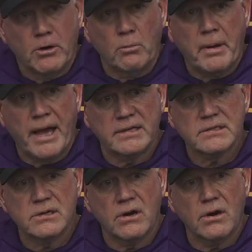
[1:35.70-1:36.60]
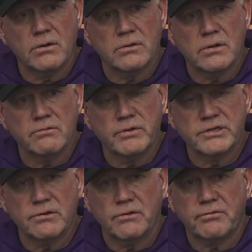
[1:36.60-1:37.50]
past our
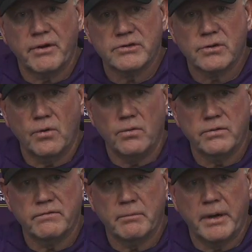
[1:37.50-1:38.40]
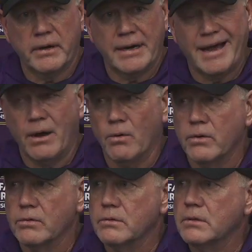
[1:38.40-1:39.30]
original threshold of about an
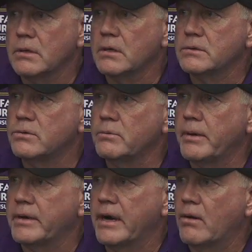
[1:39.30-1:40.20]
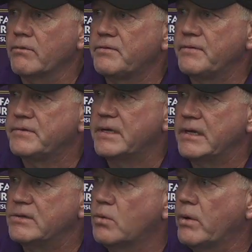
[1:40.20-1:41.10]
hour to about an hour and
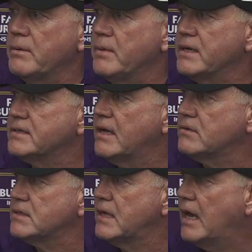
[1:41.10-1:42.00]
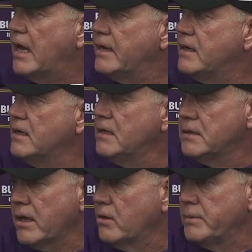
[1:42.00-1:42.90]
15, 20 minutes outside.
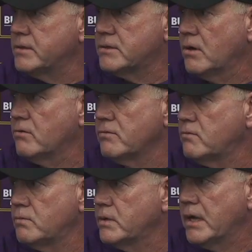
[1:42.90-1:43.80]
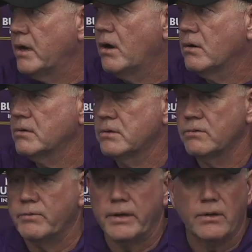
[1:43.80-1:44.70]
The elements are what they are.
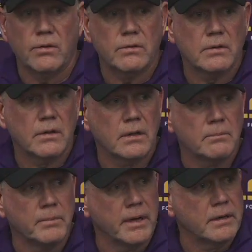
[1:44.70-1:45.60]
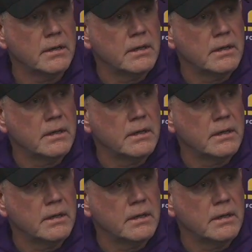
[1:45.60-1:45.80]
They're real. But